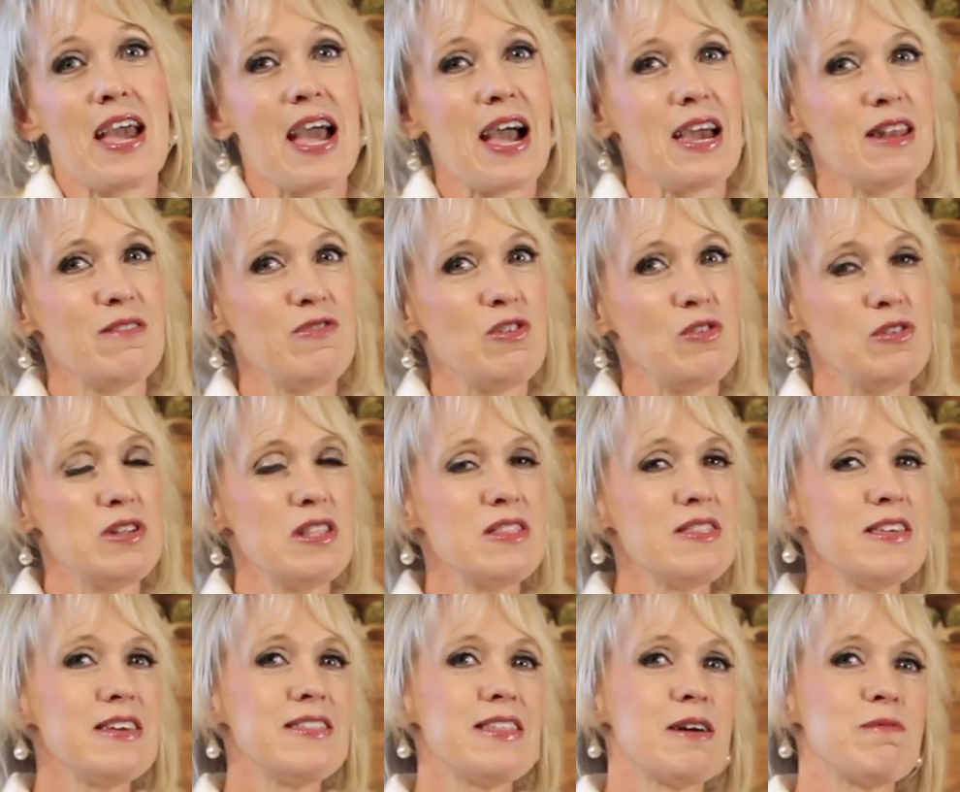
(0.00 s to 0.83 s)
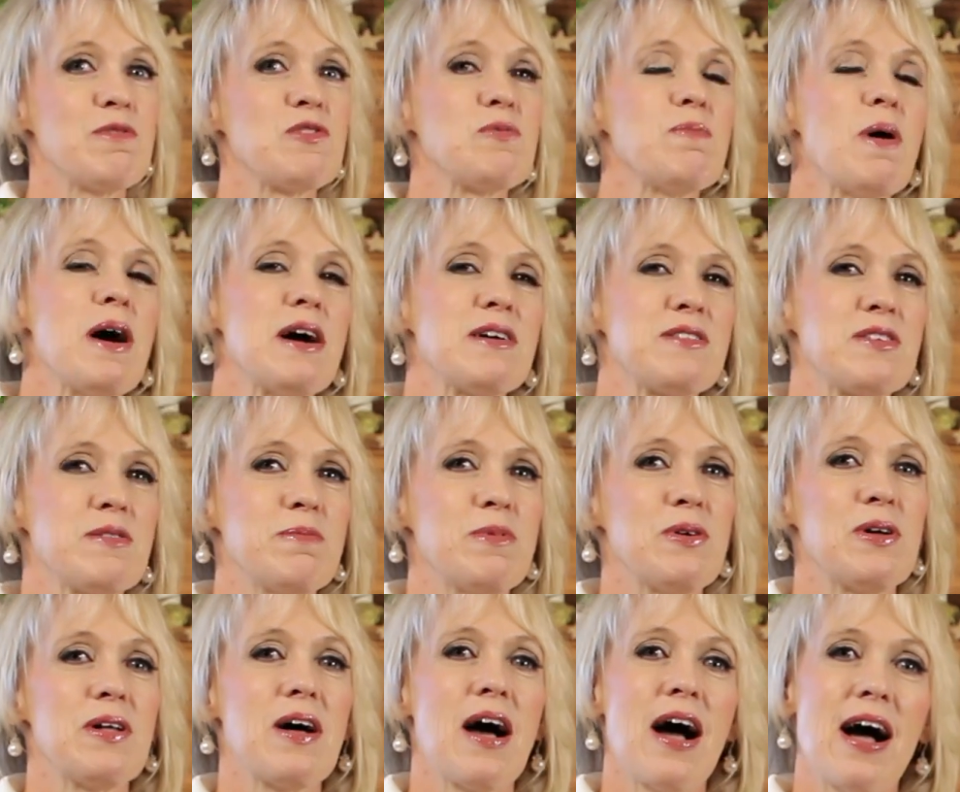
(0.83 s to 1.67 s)
And if you didn't think that was
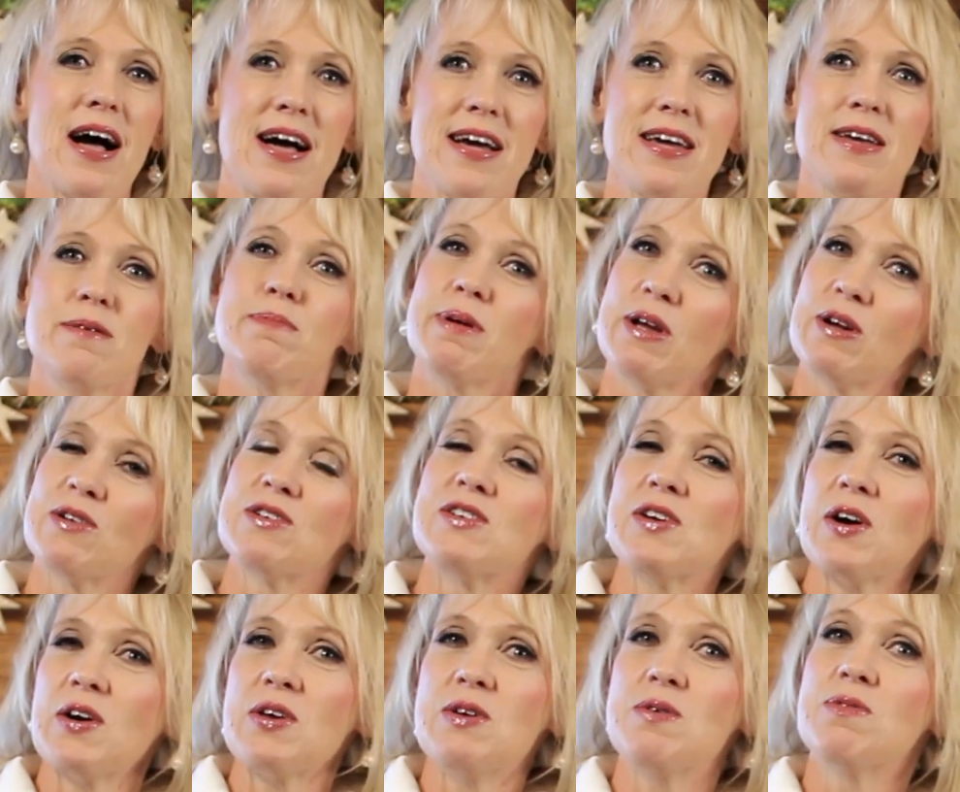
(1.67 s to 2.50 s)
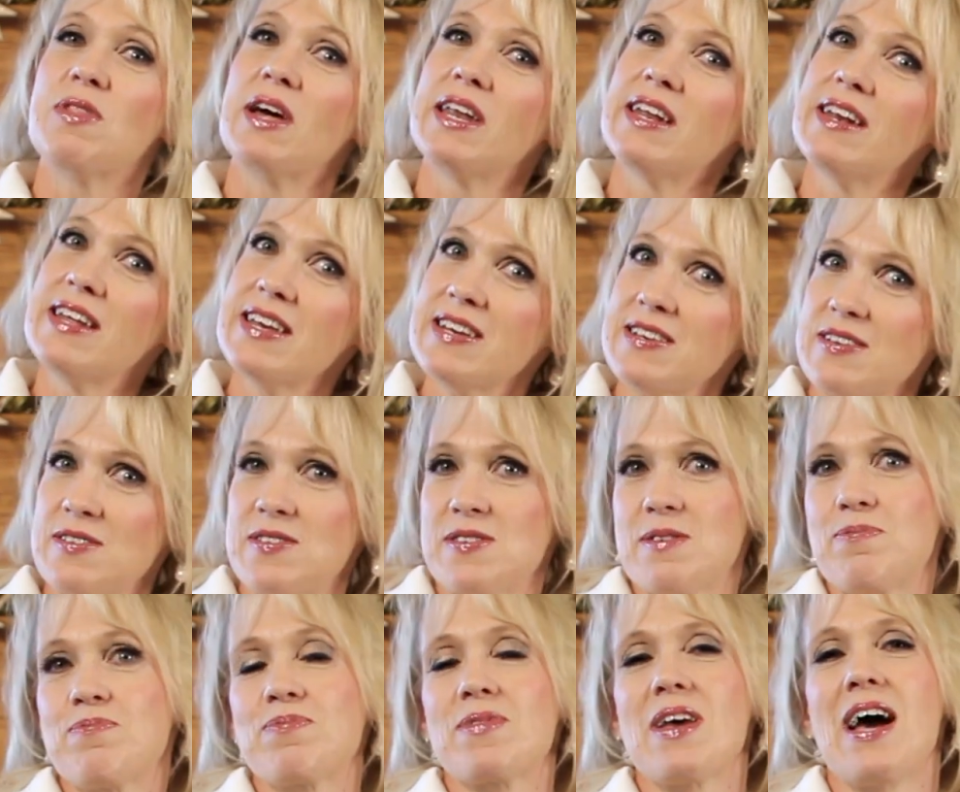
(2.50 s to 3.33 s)
possible, I am here to tell you that it
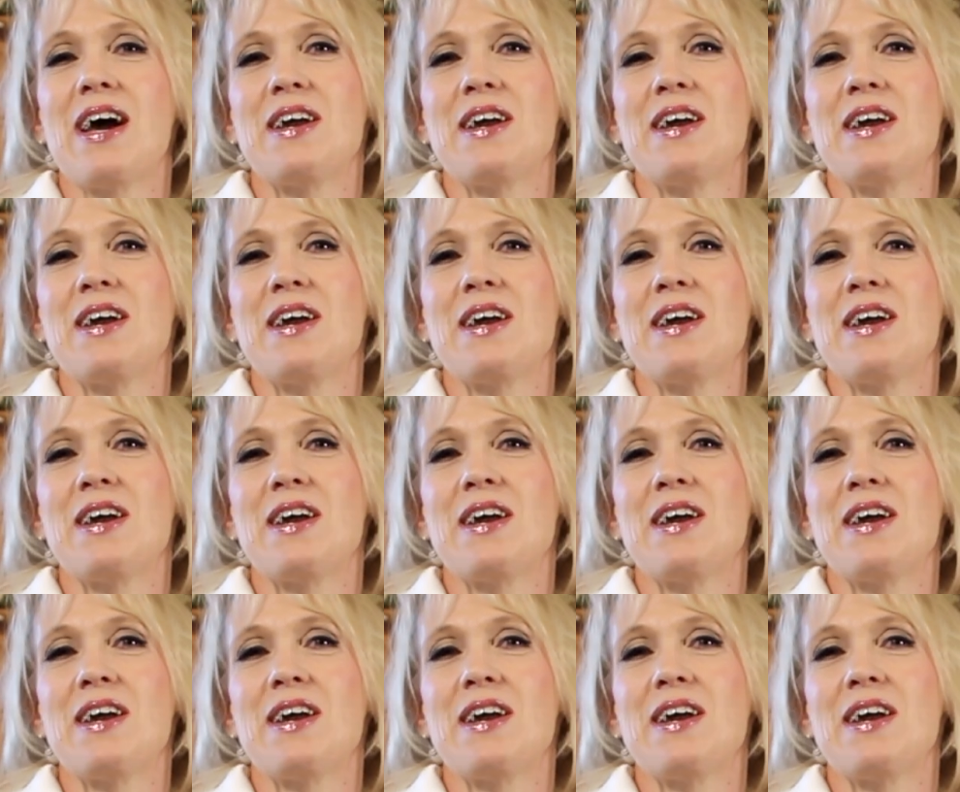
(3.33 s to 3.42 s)
is.